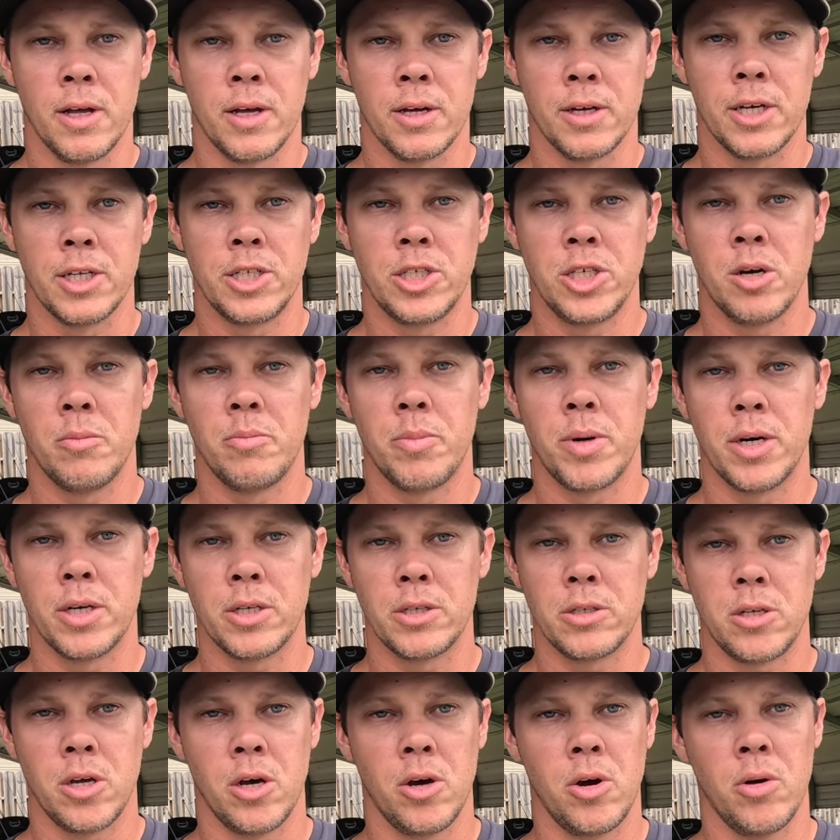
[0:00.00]
get you a
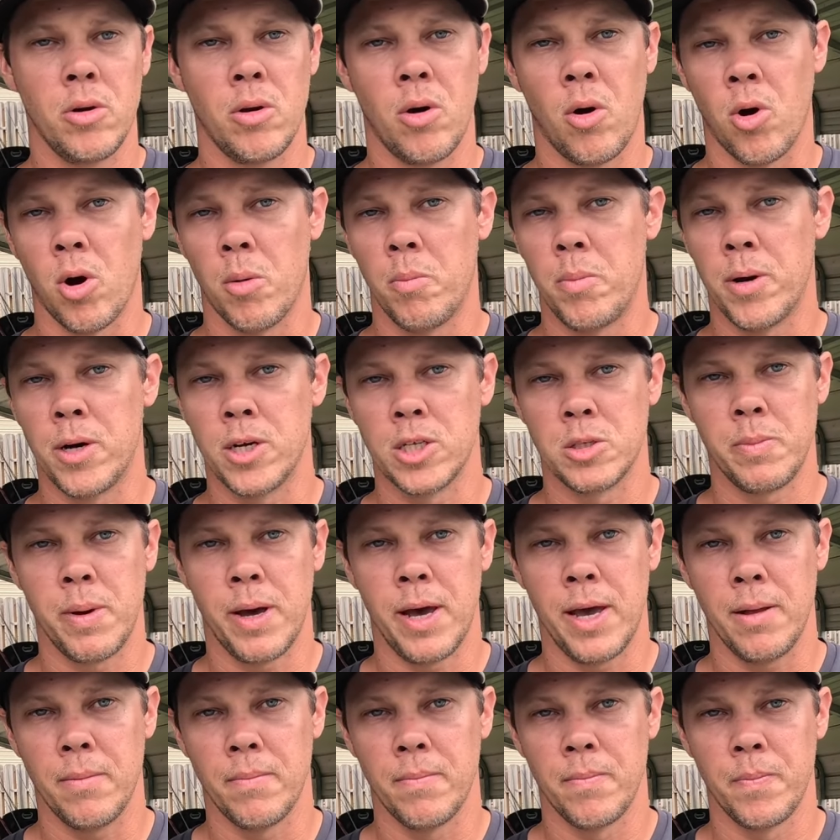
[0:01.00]
buzz toad or a buzz
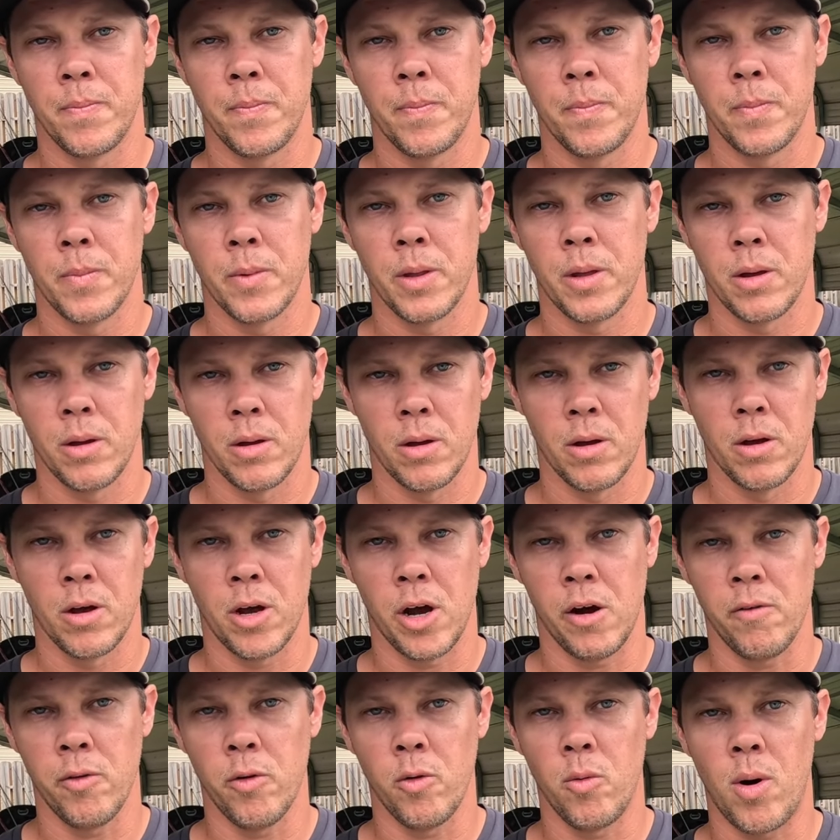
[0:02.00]
bait,
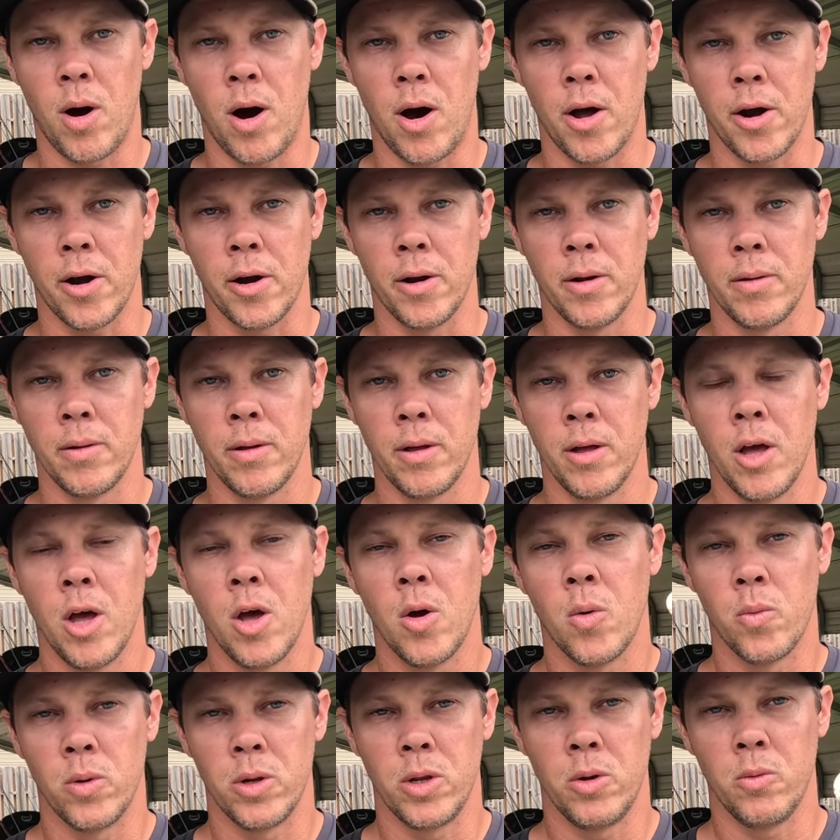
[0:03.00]
cover water.
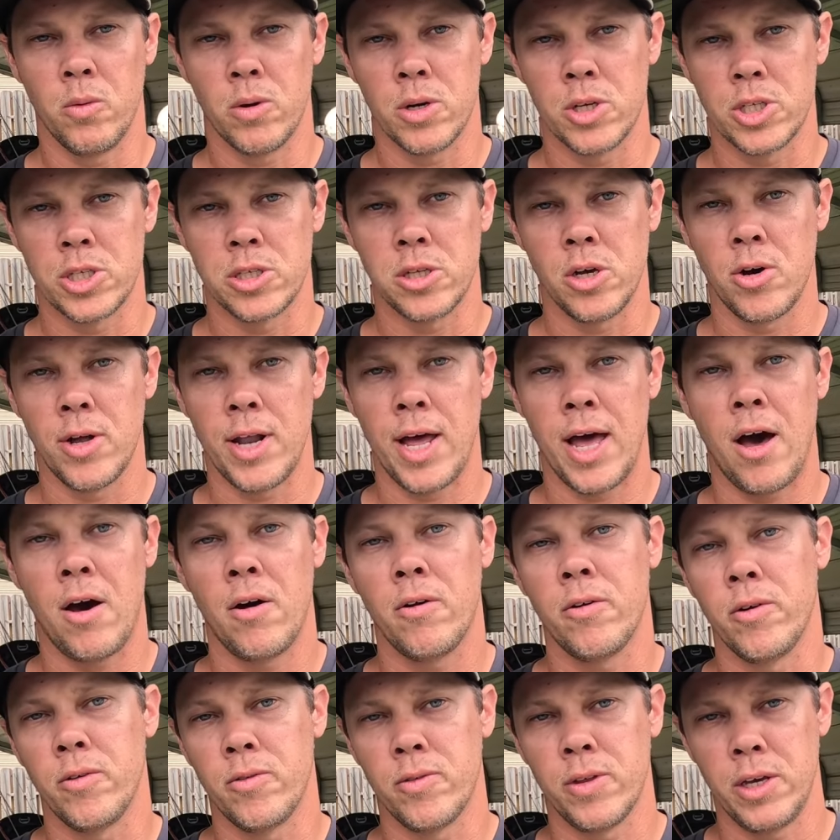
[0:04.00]
When you want to slow
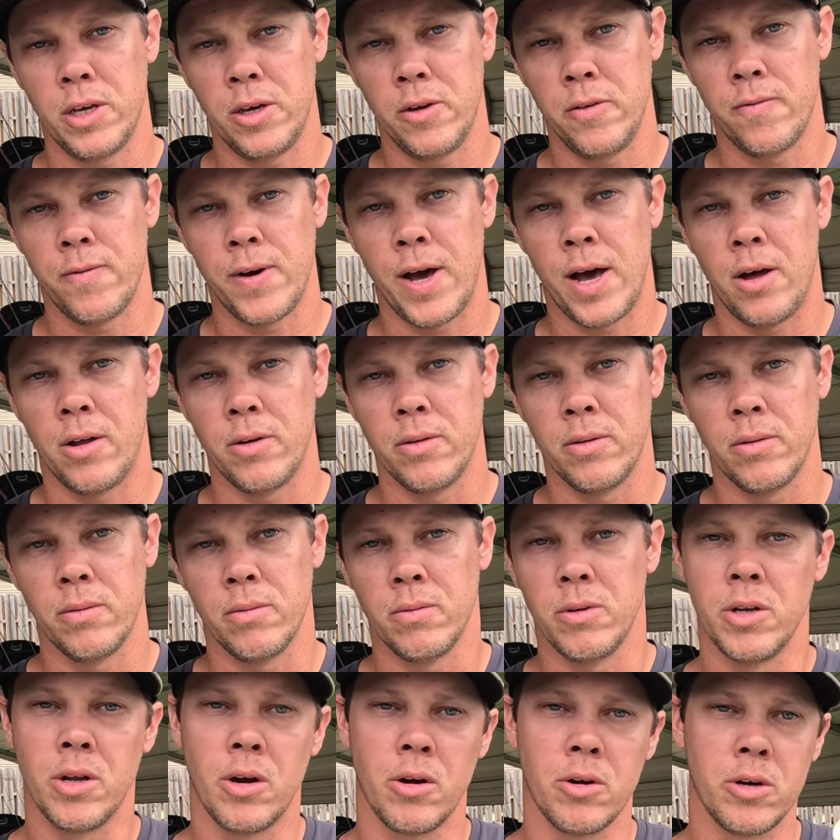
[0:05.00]
down, you think you found,
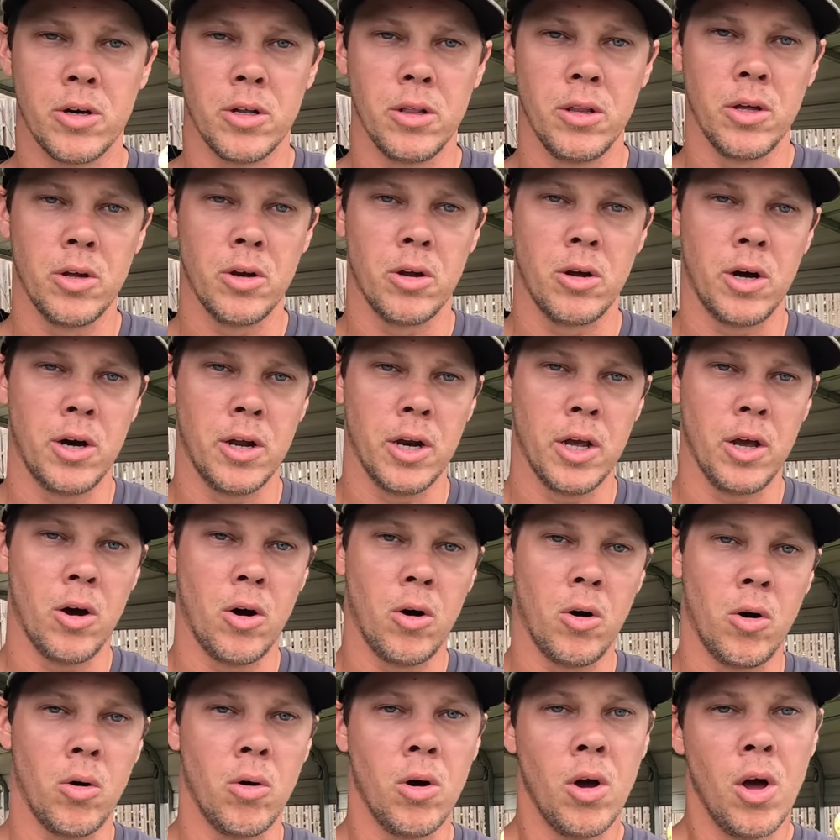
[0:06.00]
you know, a good little honey
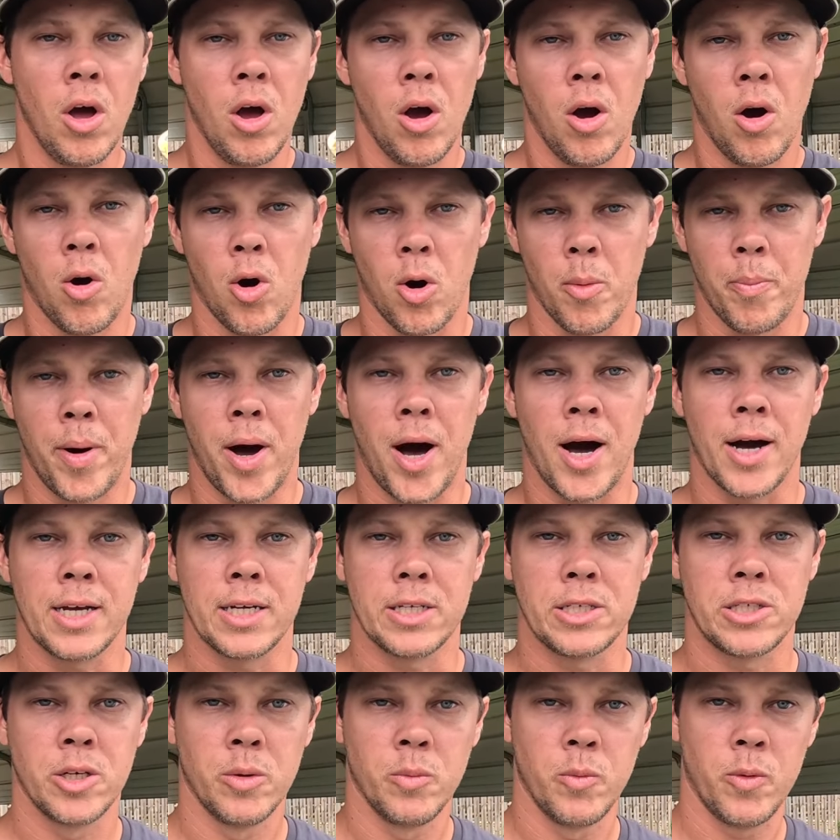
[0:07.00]
hole or a pocket
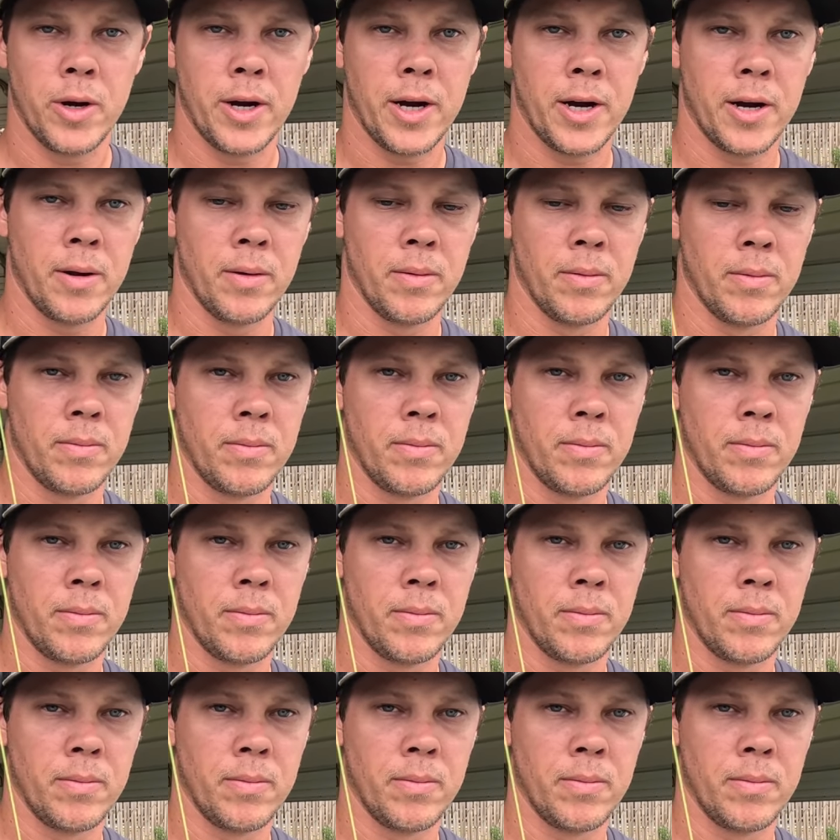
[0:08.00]
somewhere,